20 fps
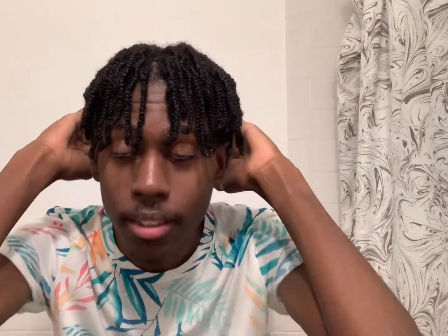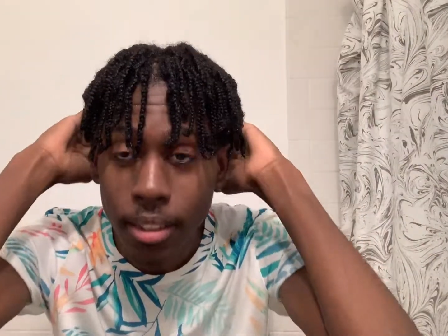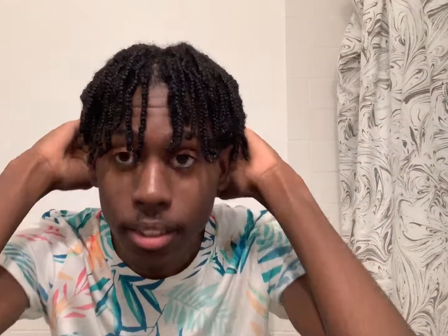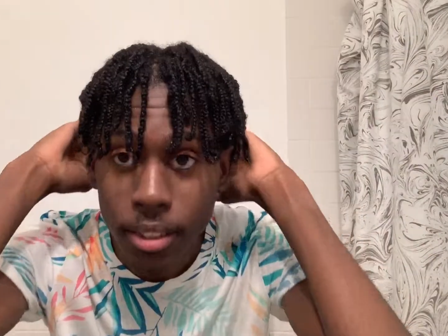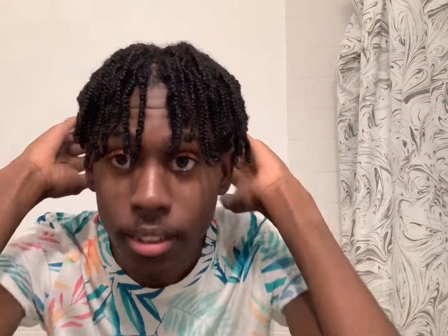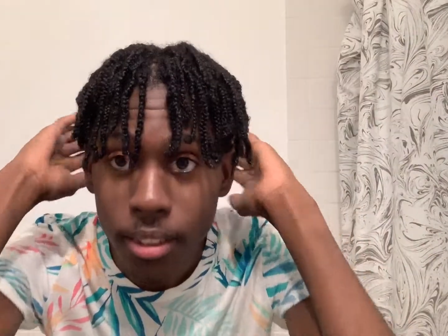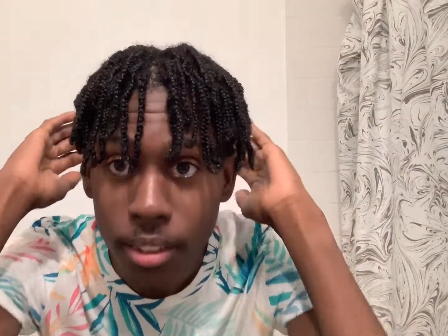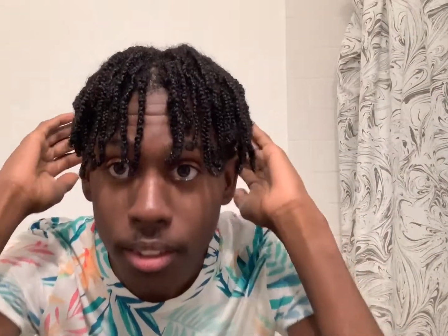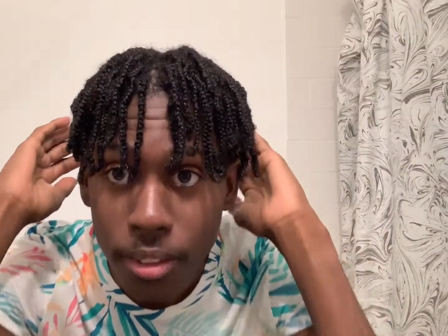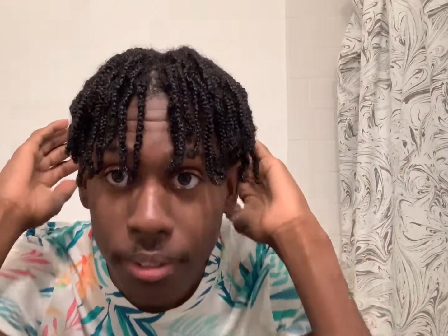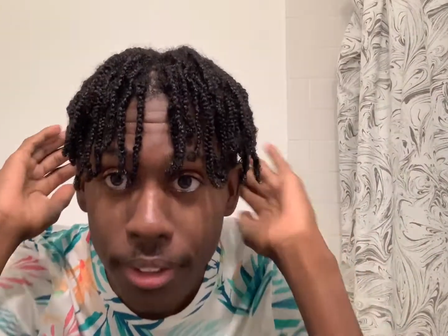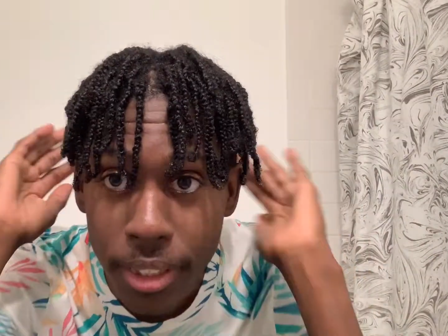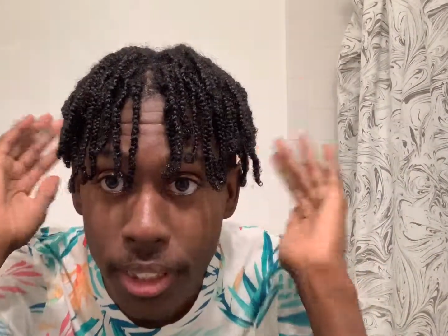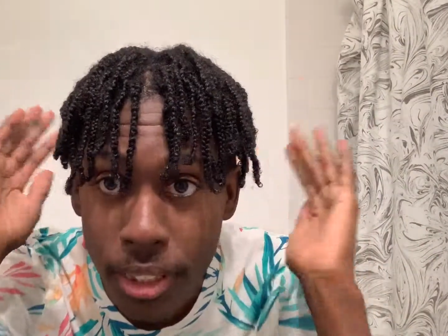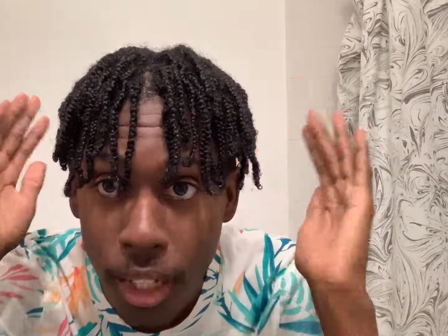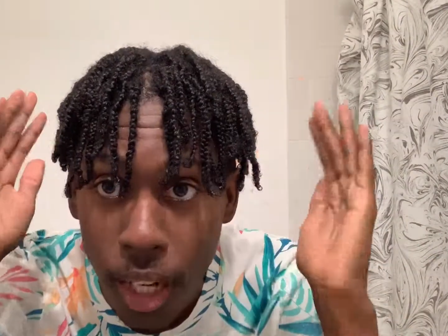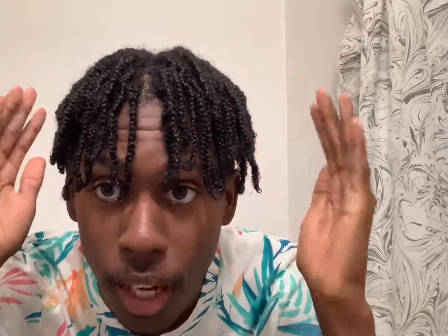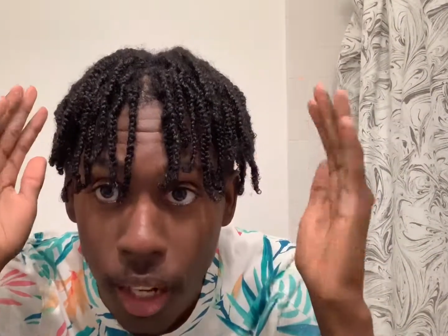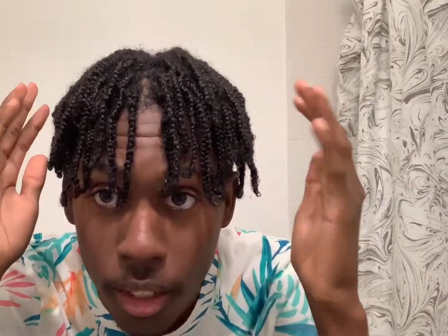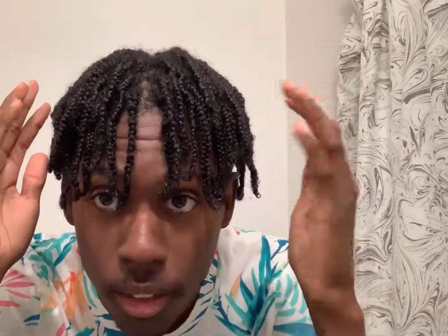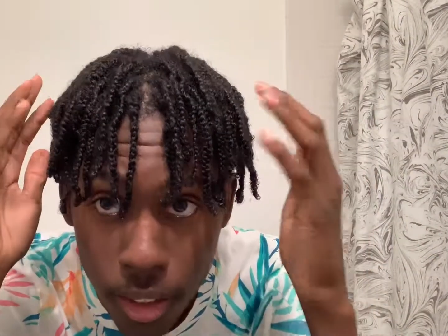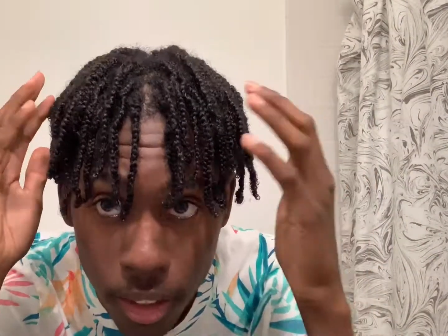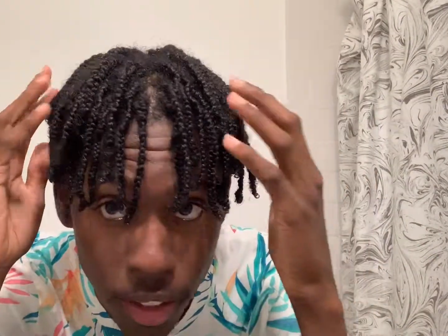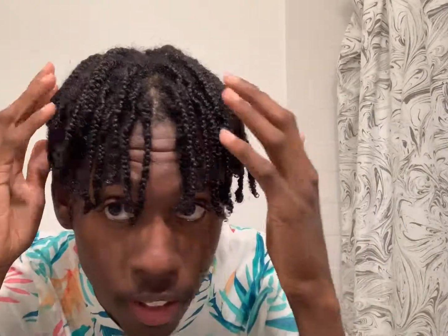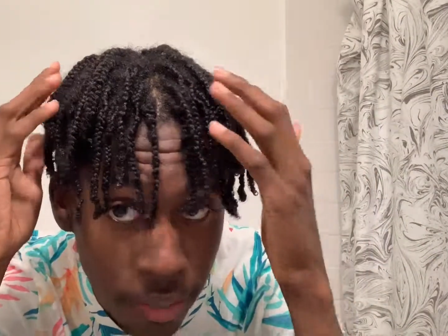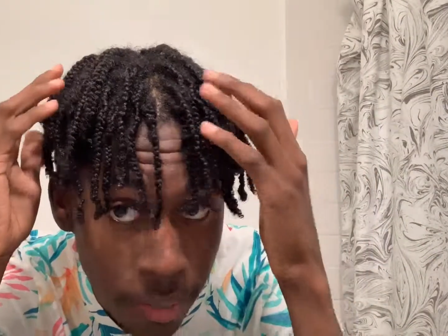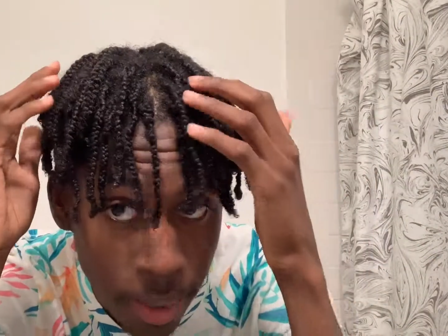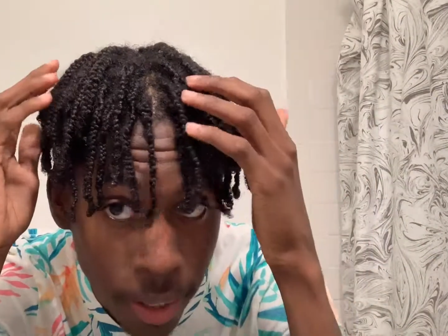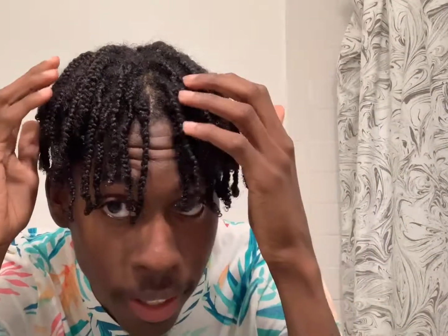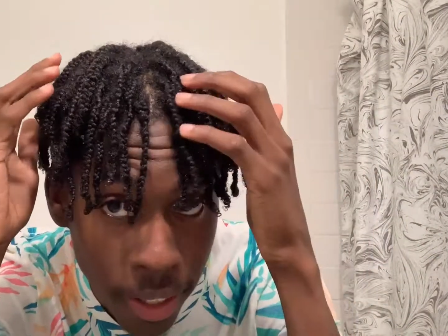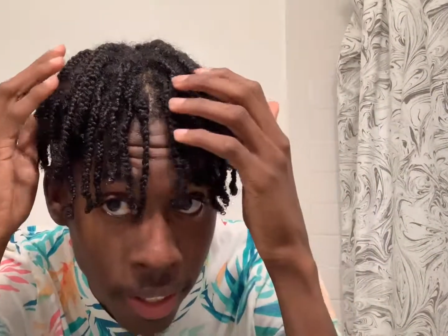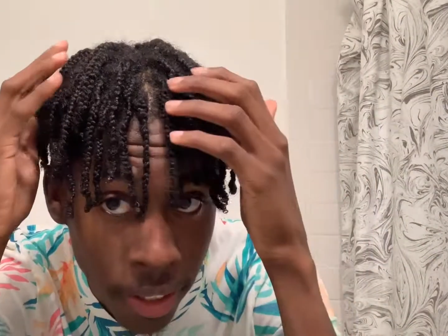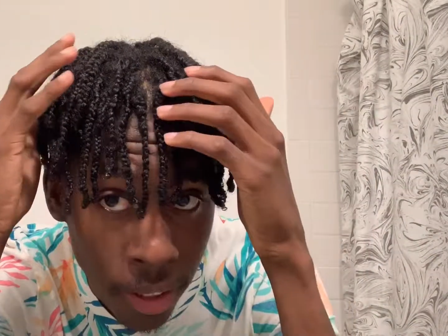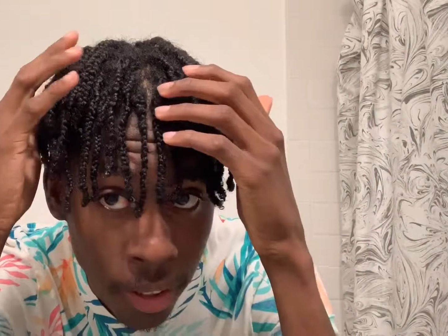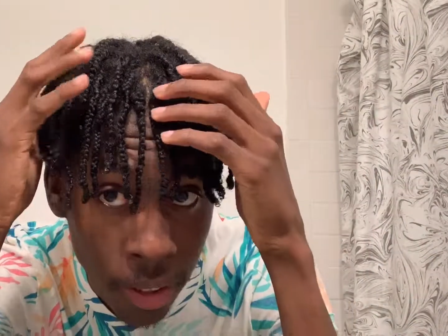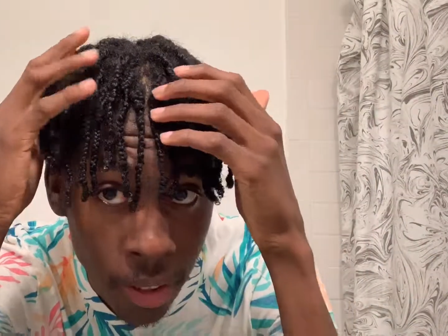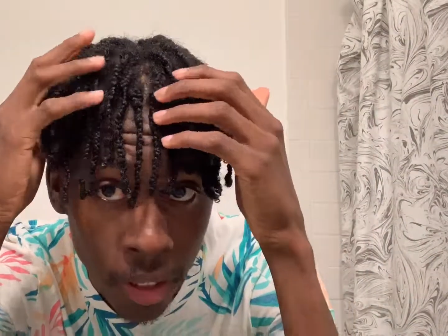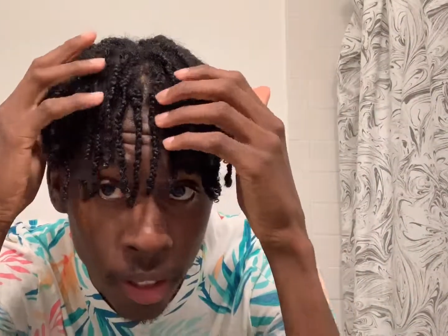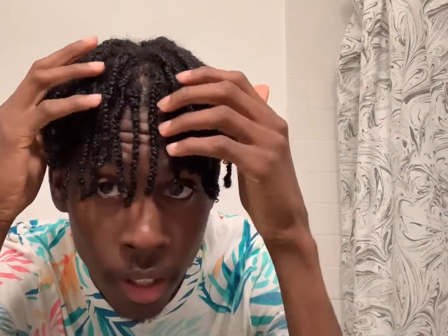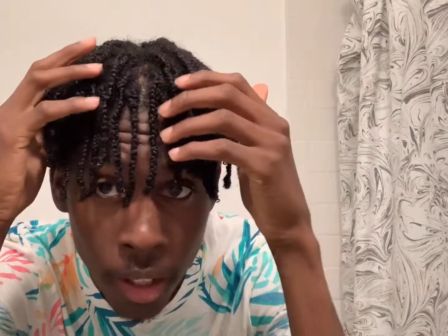this is the result of my
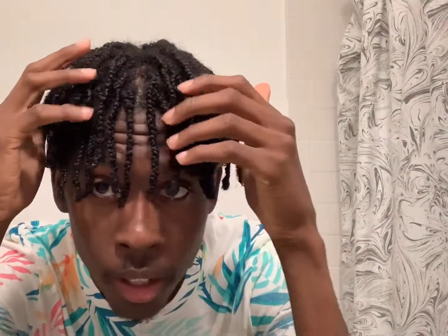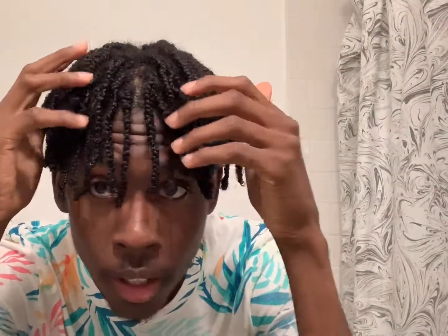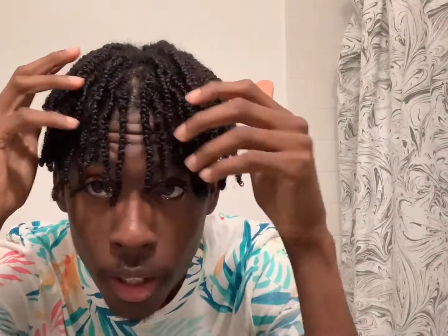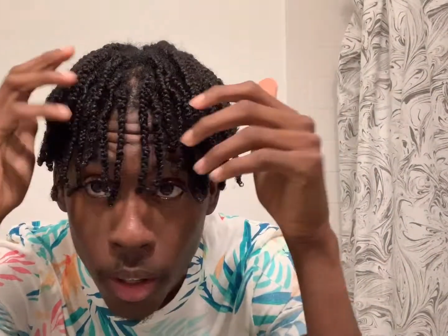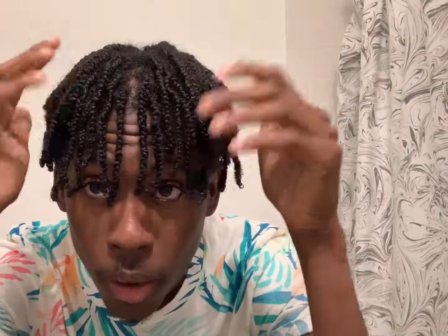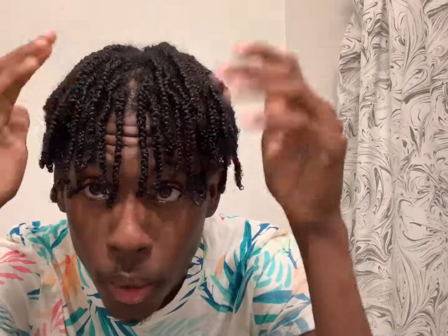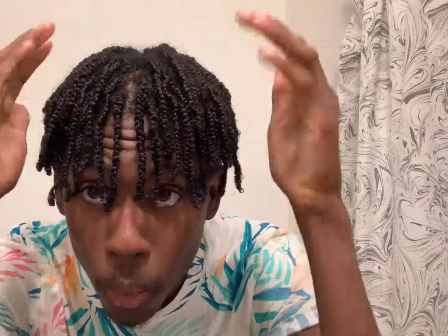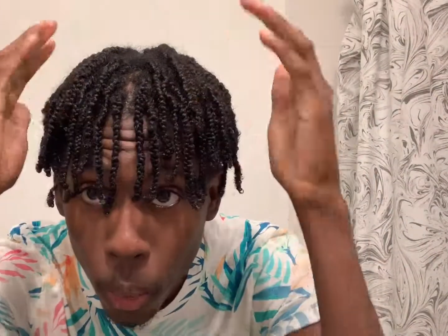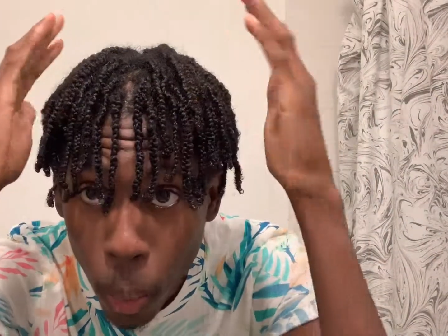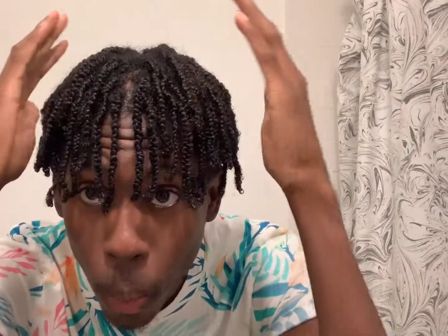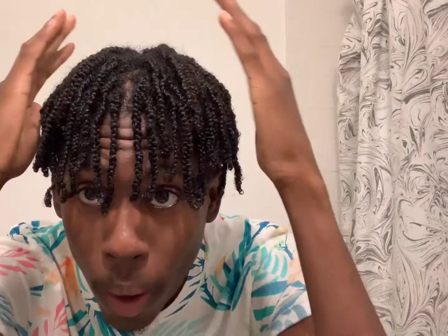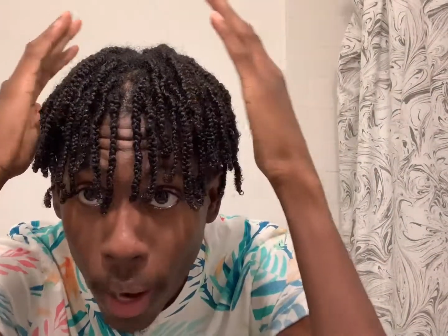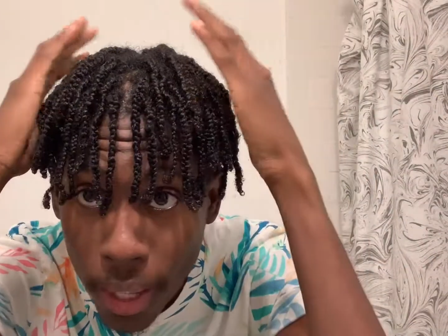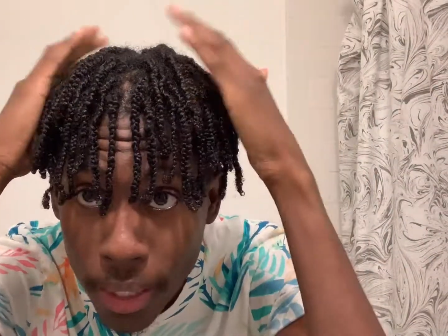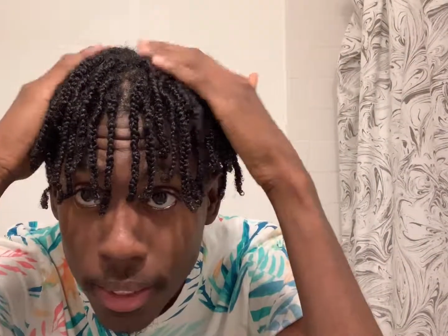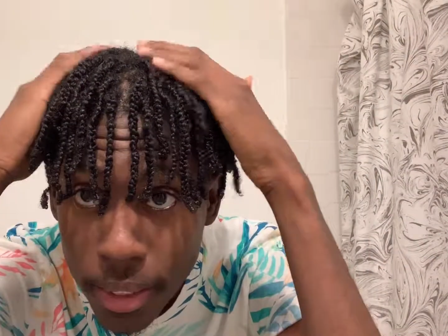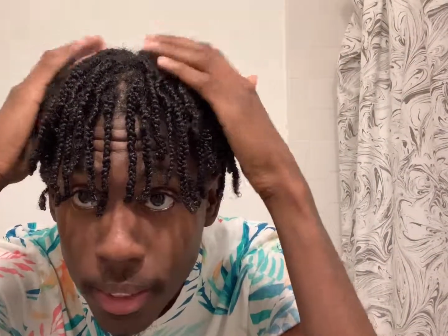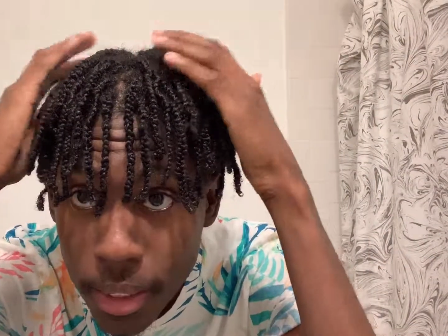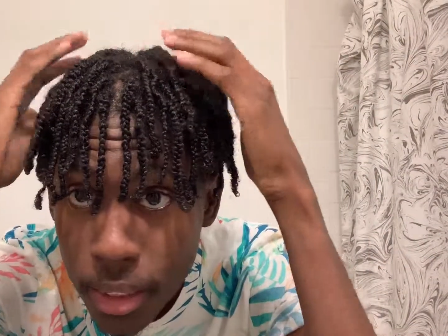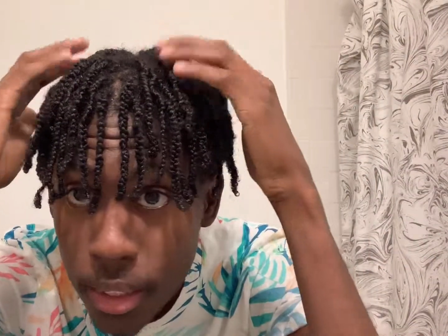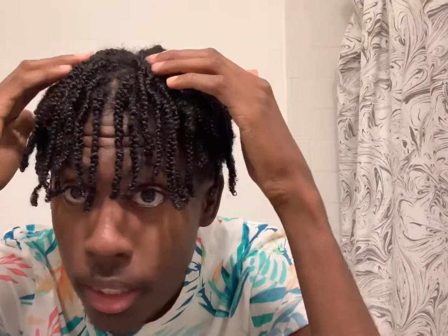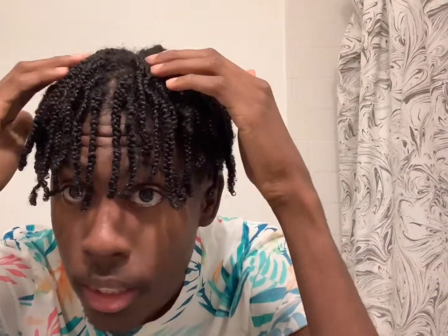hair wet.